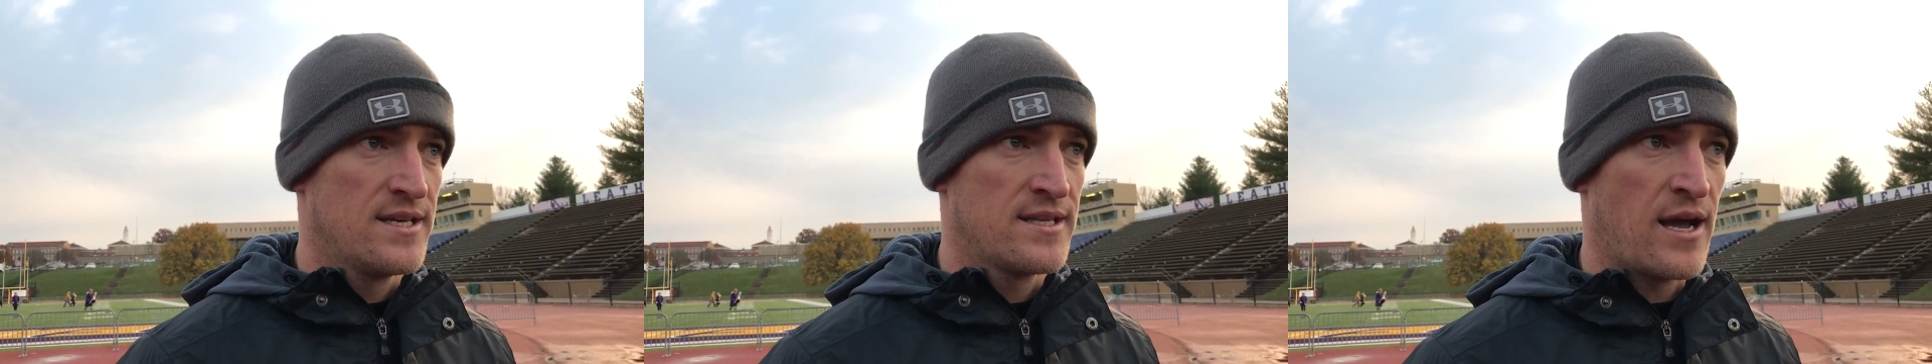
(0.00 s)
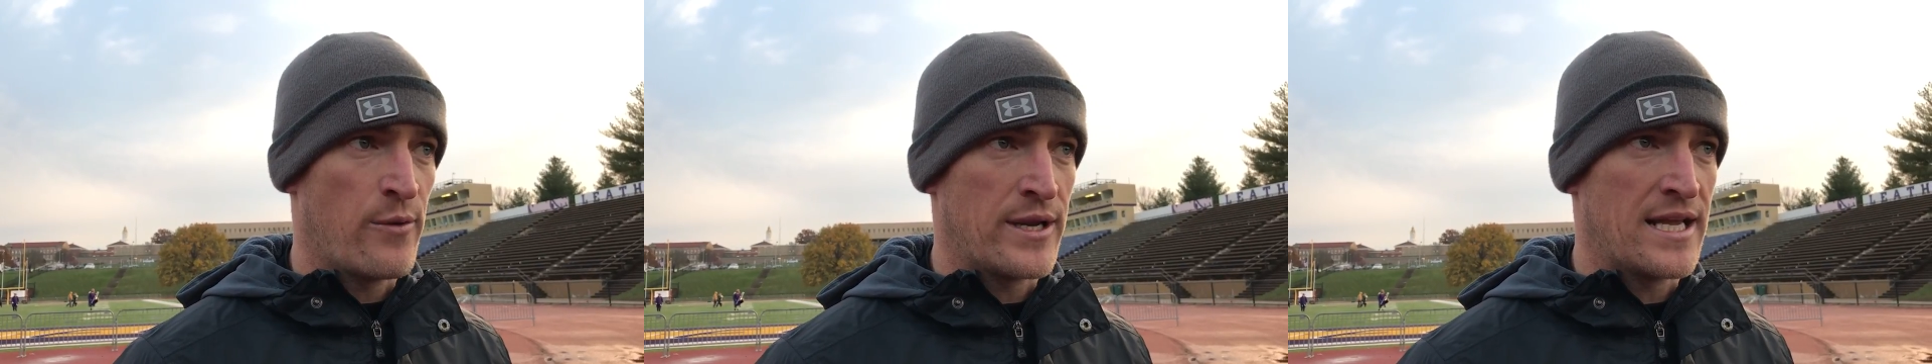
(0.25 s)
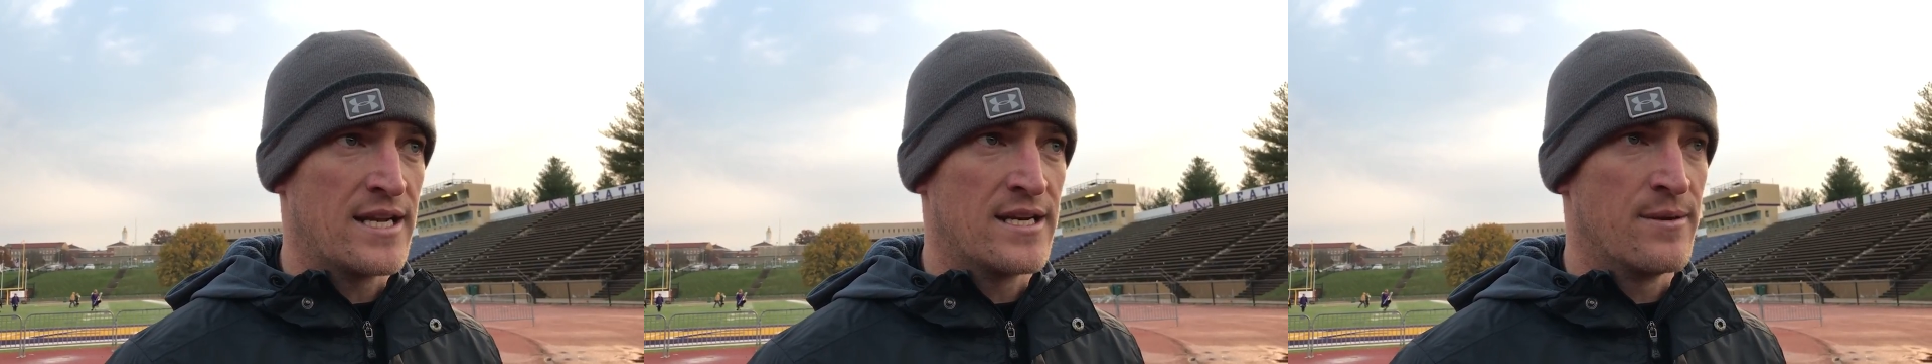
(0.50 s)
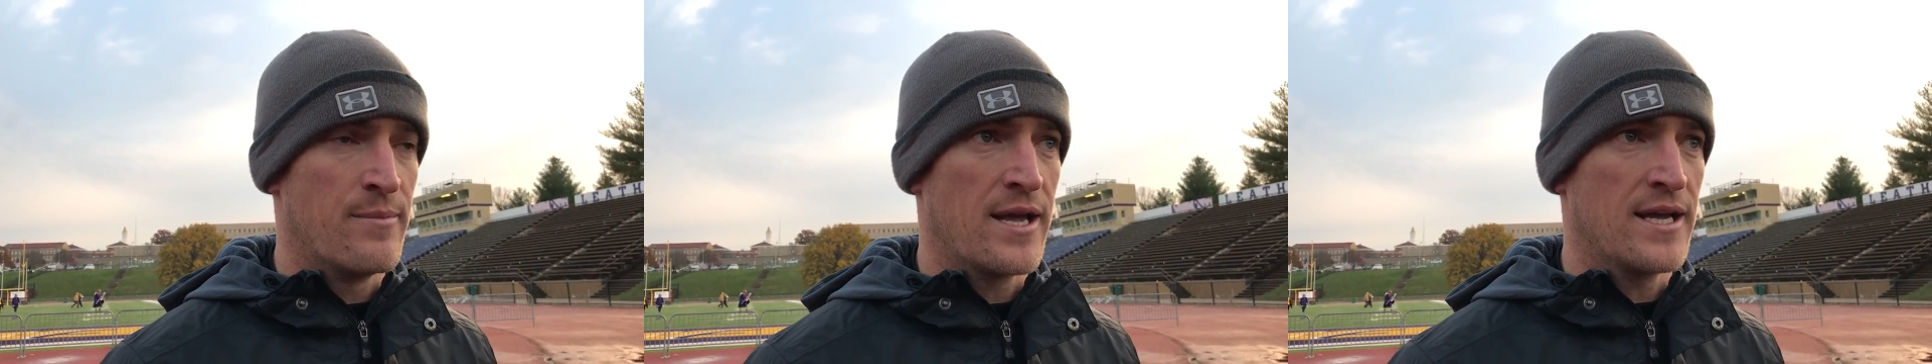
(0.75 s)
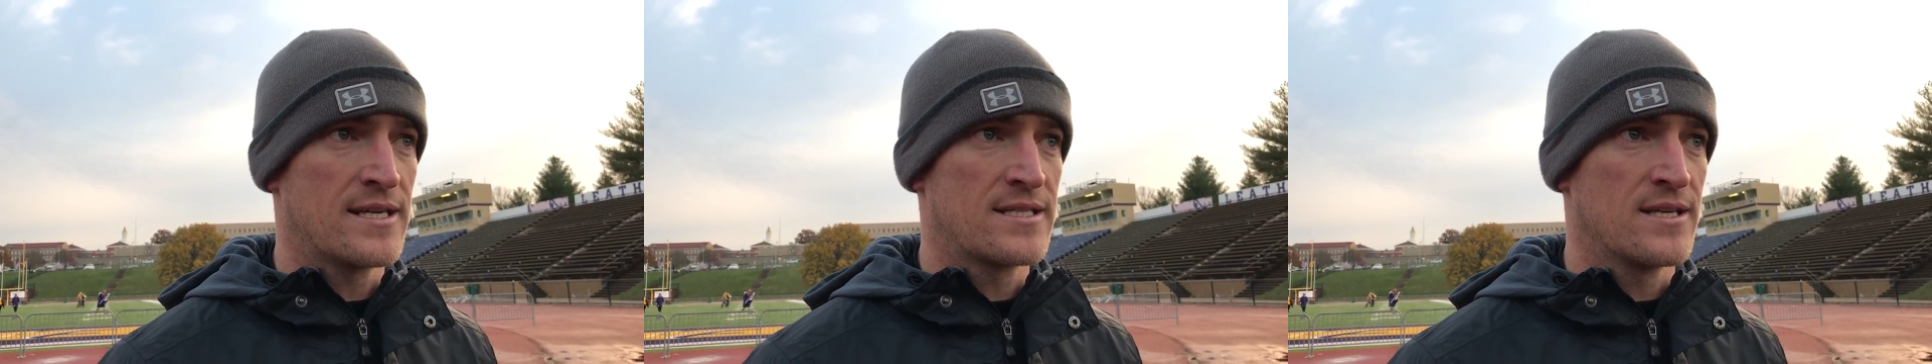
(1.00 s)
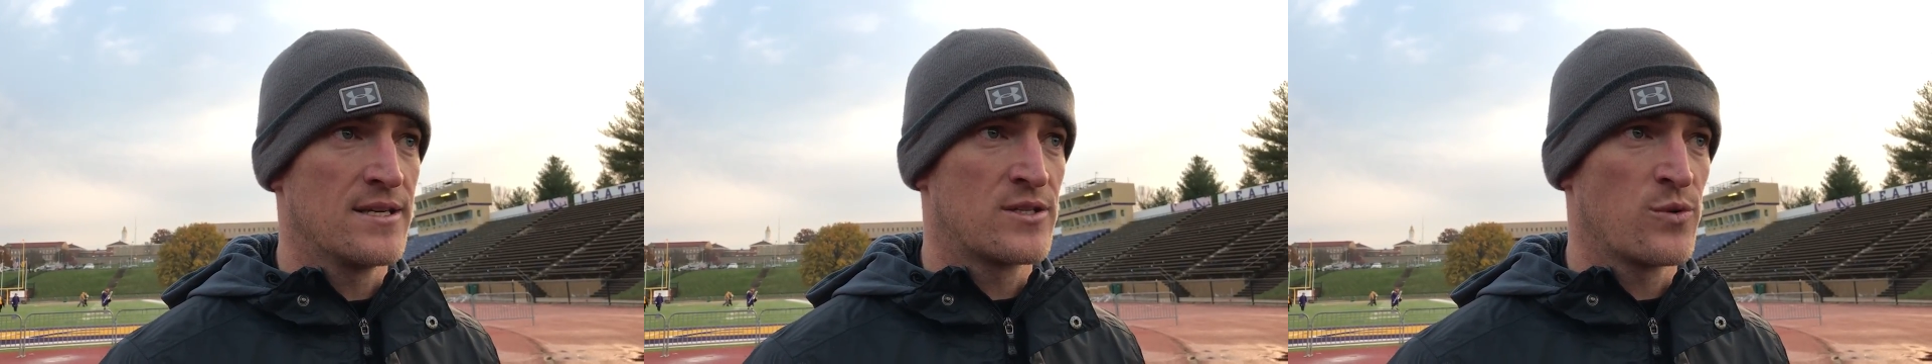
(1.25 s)
that we needed to make
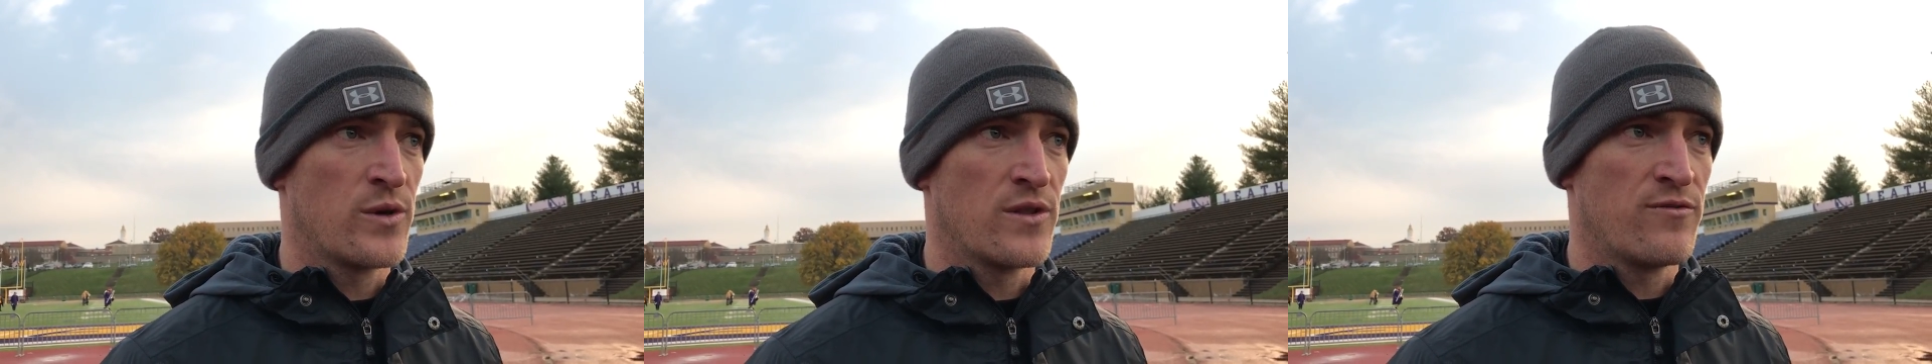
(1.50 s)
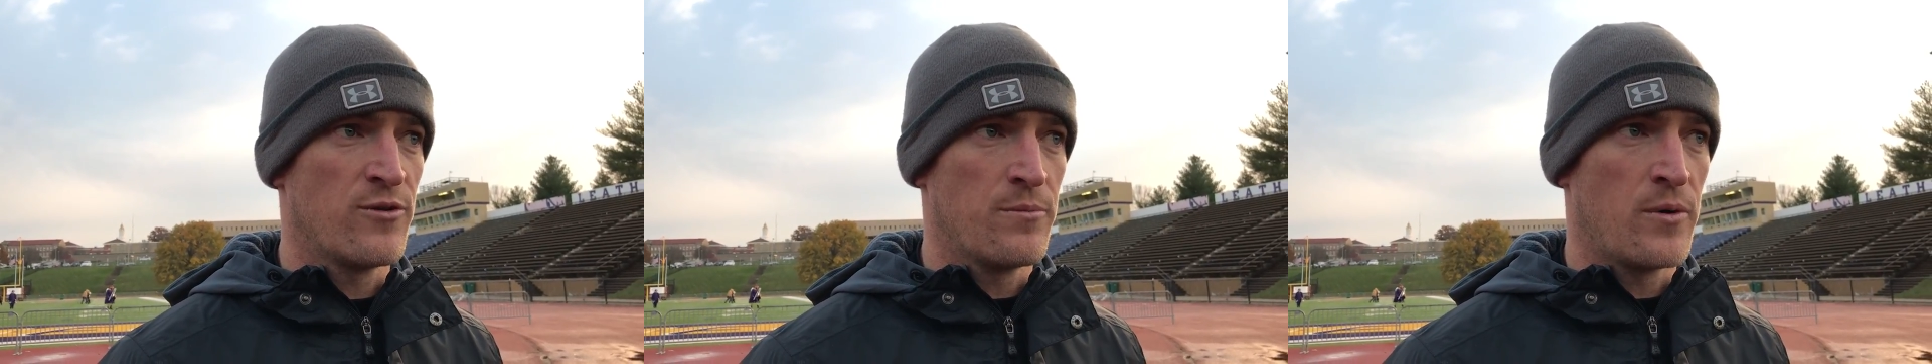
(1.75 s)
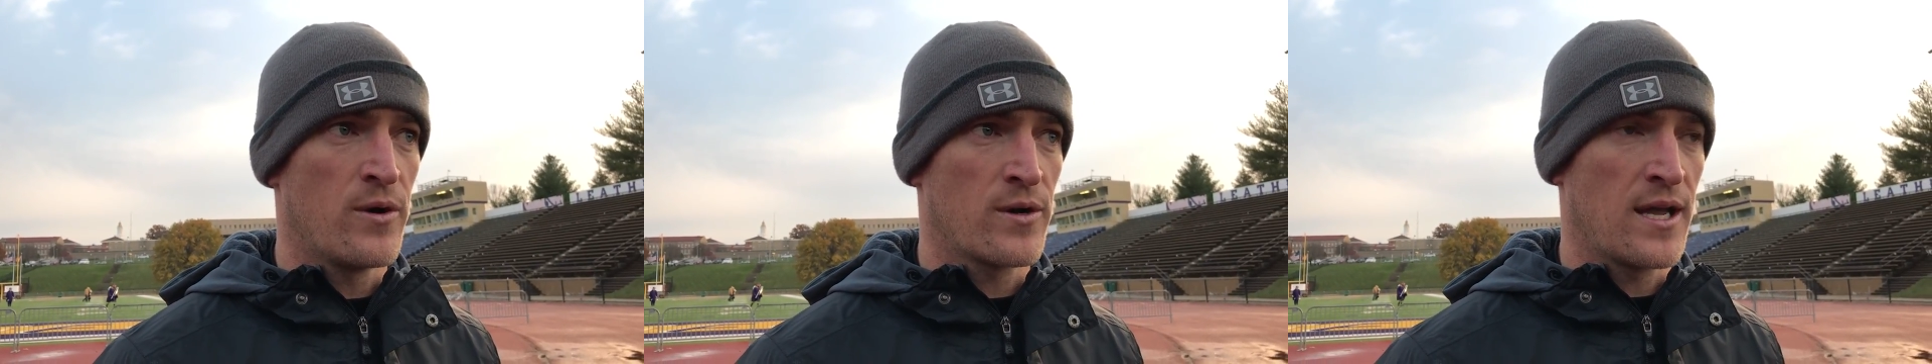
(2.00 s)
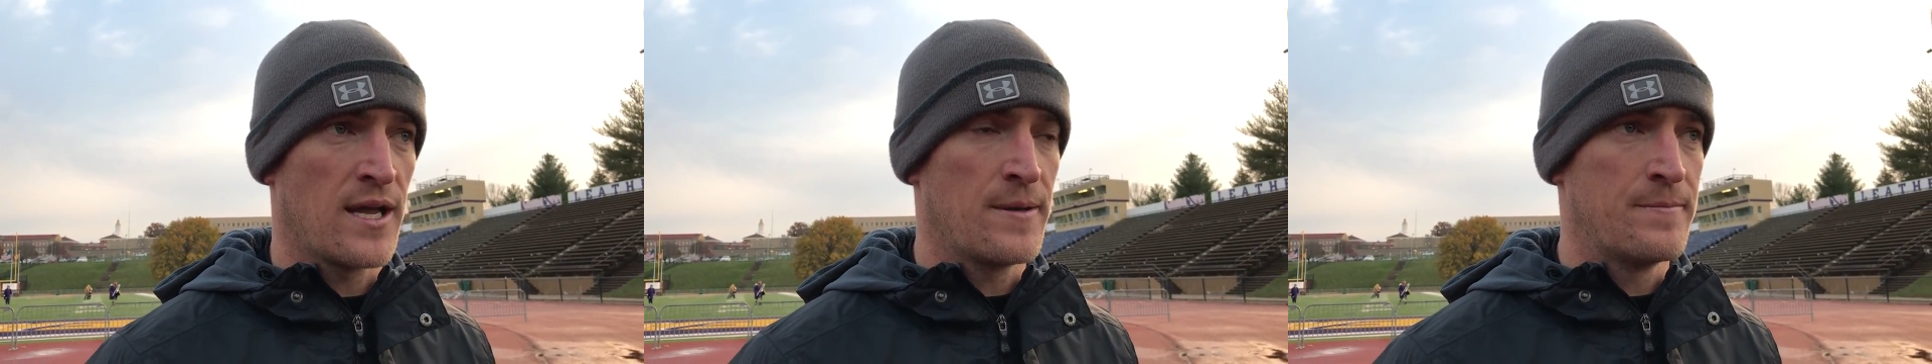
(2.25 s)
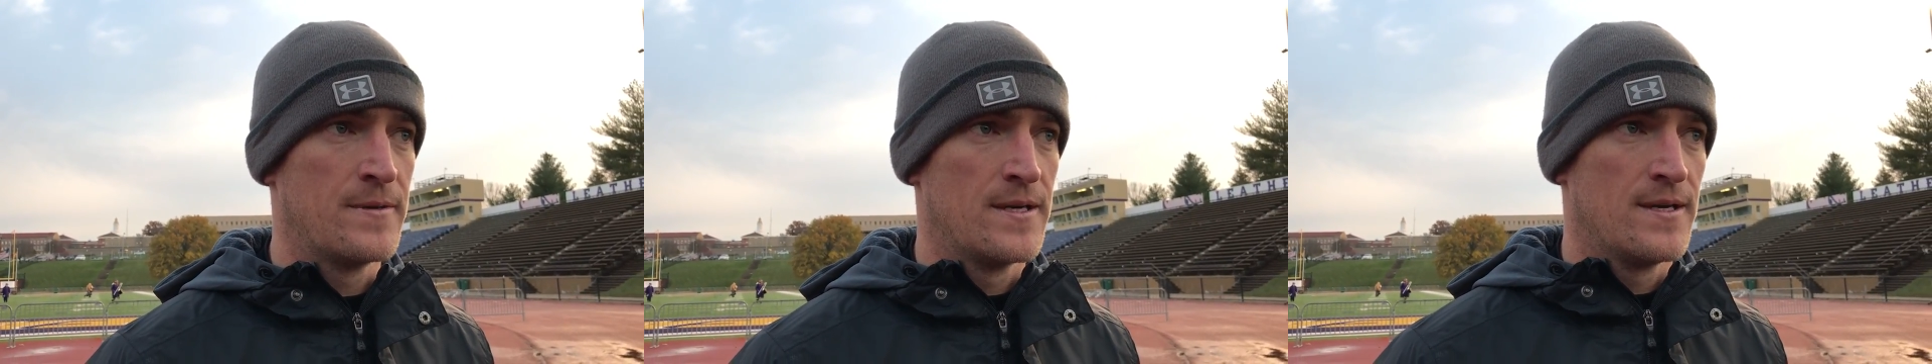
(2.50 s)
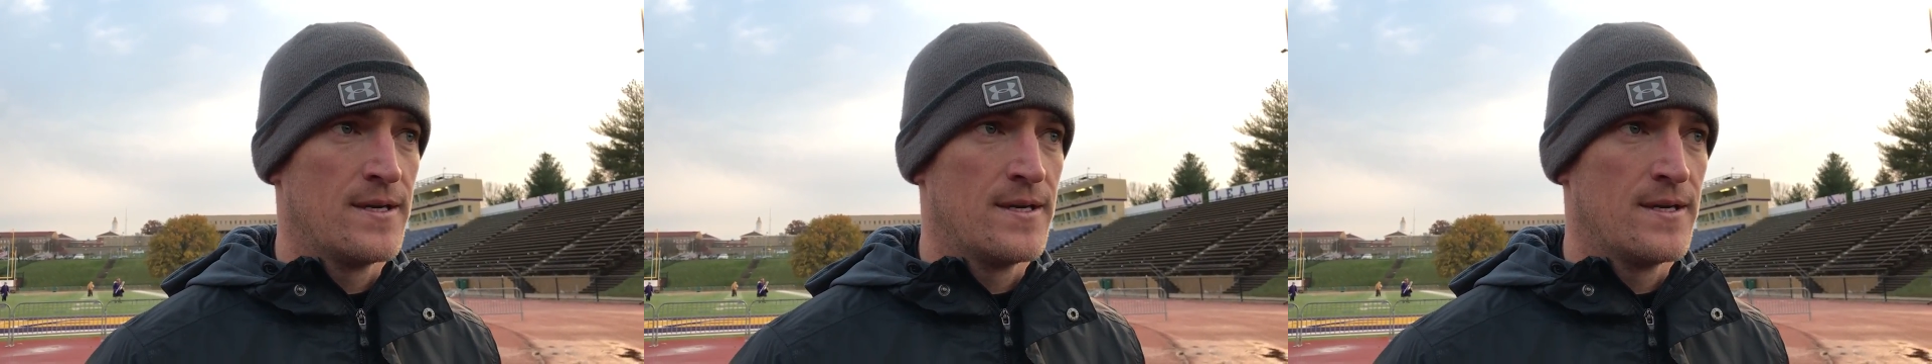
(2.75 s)
to win the football game.